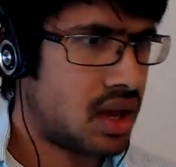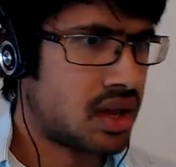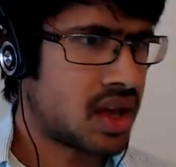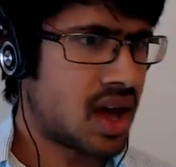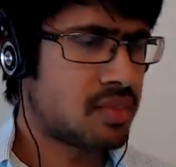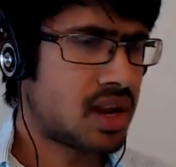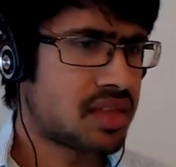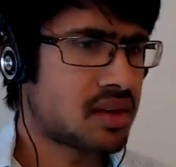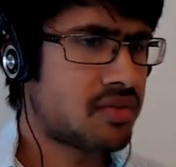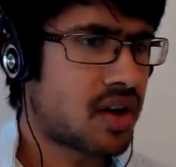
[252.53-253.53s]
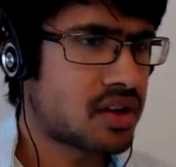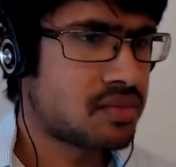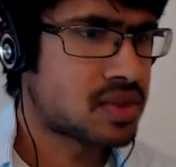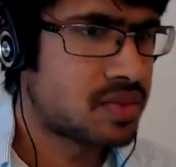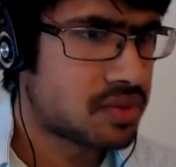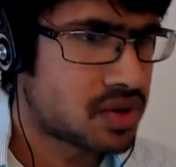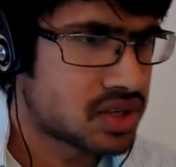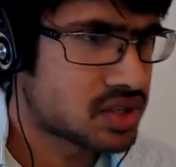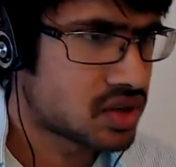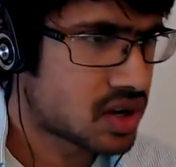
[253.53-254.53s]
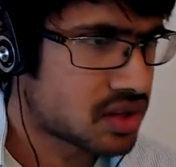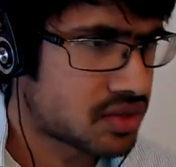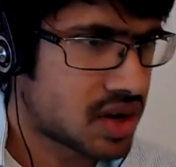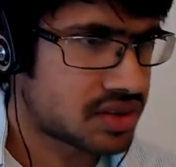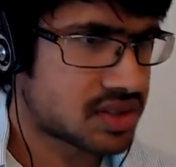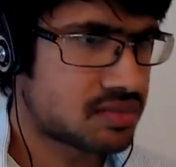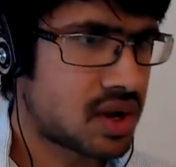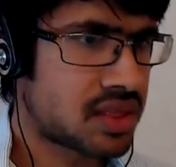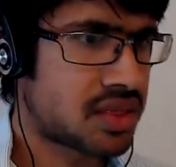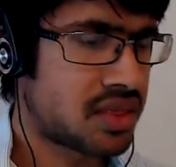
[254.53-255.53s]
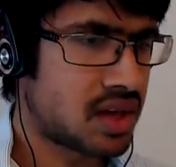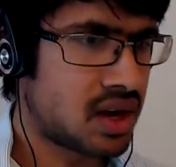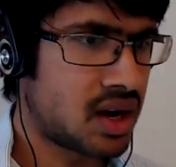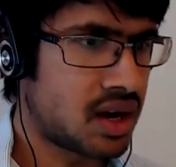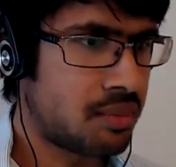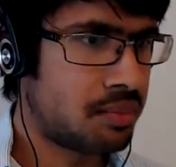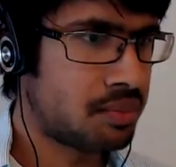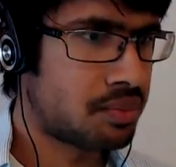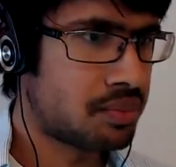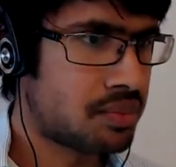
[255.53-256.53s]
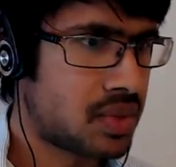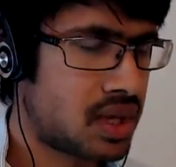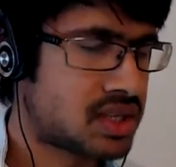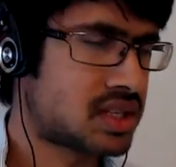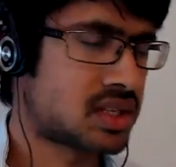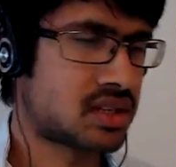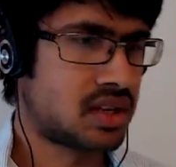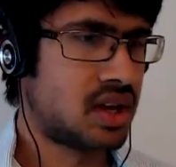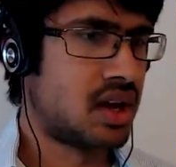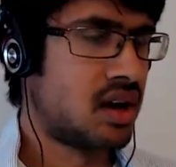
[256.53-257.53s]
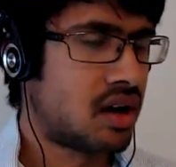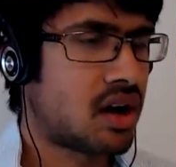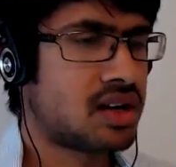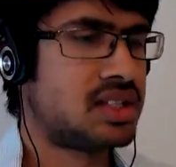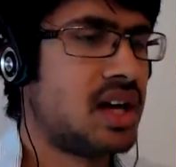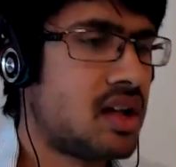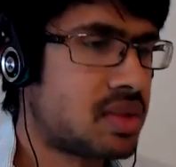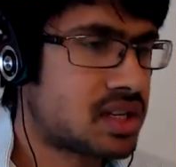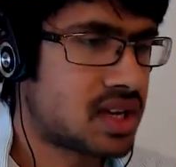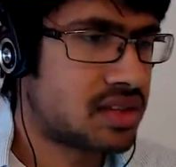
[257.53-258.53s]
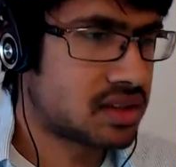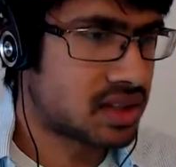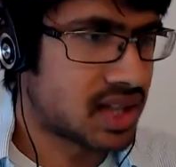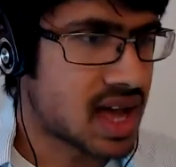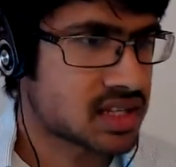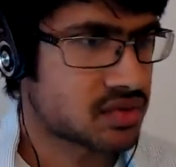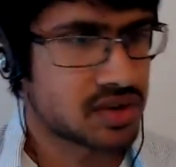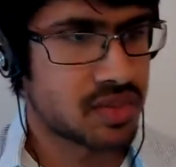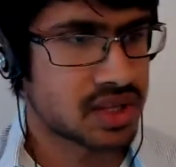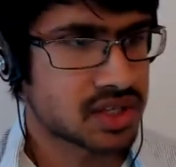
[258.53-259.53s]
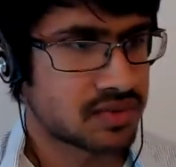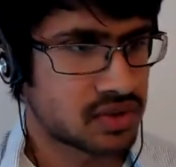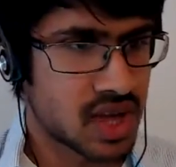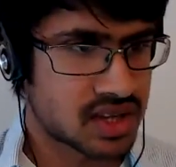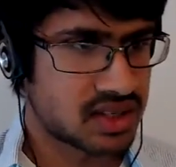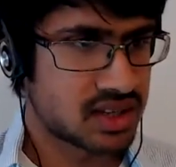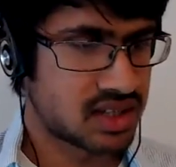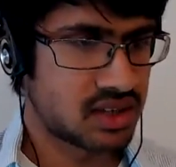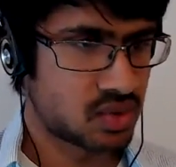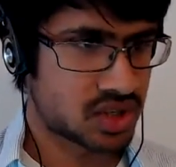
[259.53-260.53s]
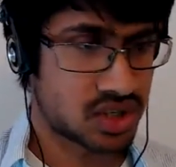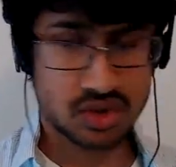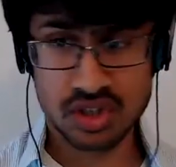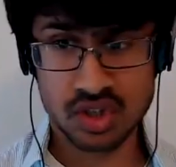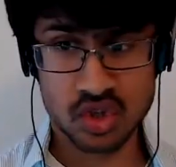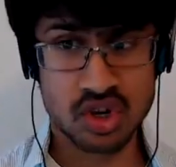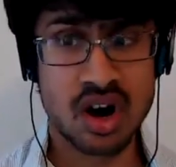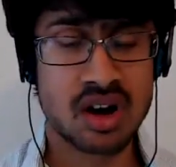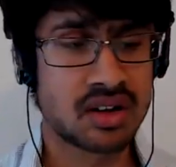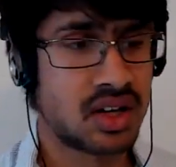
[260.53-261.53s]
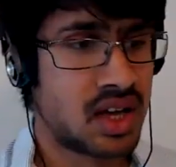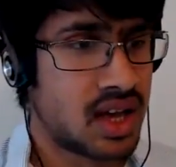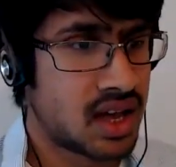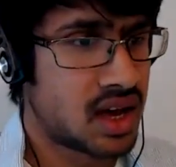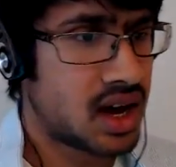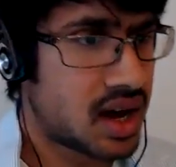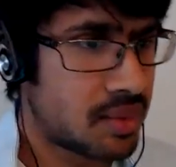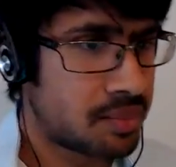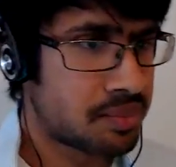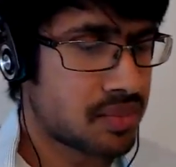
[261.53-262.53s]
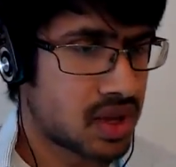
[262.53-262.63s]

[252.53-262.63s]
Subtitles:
yeah, I mean, I think volume's been pretty strong throughout this month. It's hard to tell because I think the last 3 months of 2018 were so strong. It